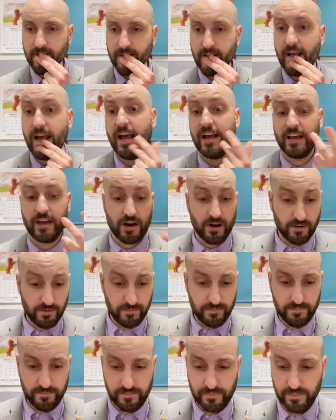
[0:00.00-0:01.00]
Echo.
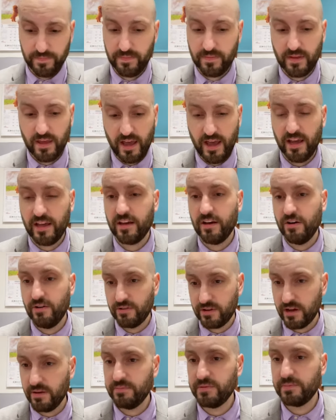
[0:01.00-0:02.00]
Echo
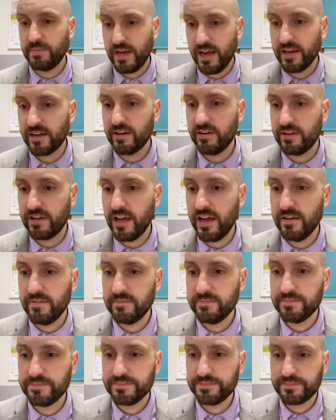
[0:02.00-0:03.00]
comes back. Okay.
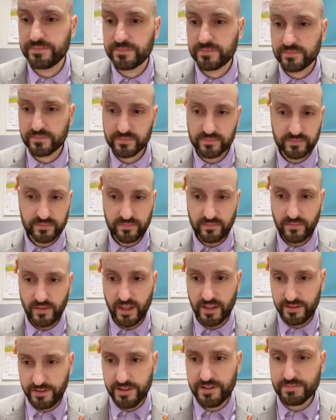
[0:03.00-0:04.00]

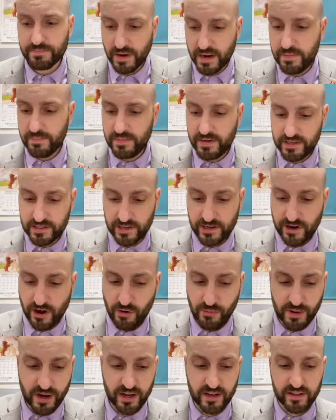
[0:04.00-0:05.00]
This might be
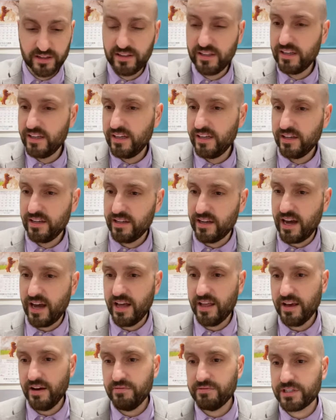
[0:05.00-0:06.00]
Sonoma.
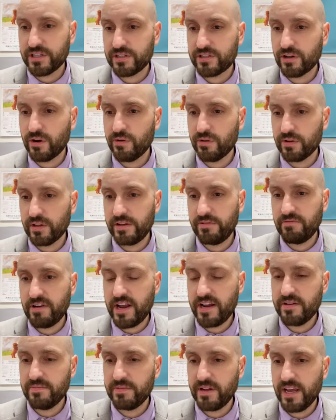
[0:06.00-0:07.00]
I was a totally
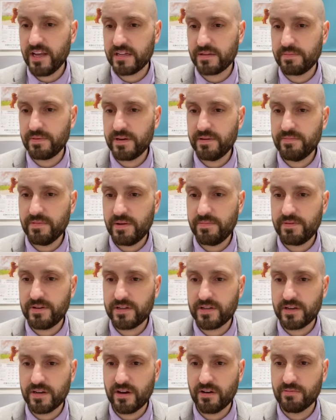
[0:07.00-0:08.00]
random guess, but it might be
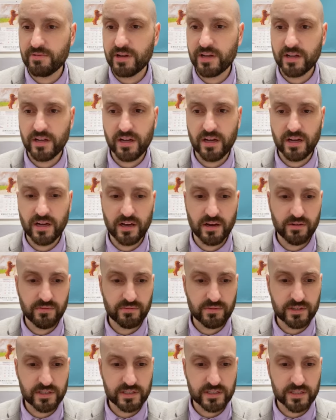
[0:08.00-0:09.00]
Sonoma.
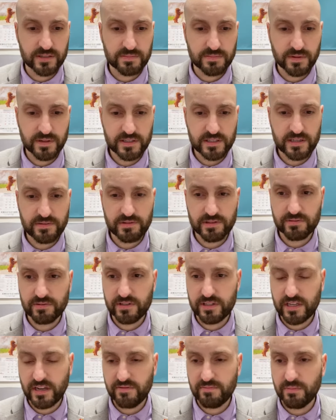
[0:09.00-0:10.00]
What is this? Polysemous
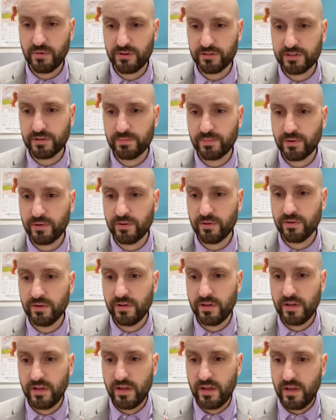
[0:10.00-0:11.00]
words have multiple,
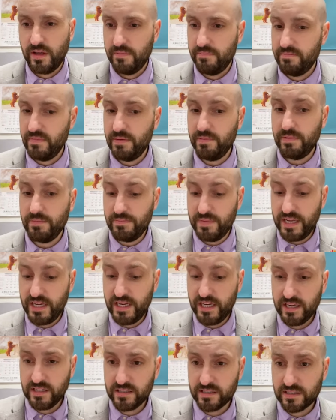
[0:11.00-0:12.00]
maybe
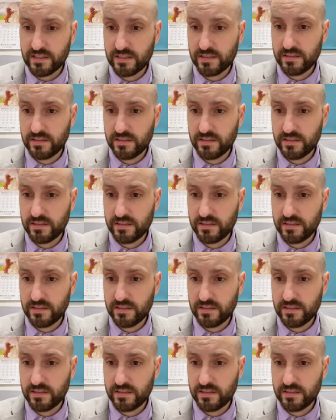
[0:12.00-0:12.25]
meanings?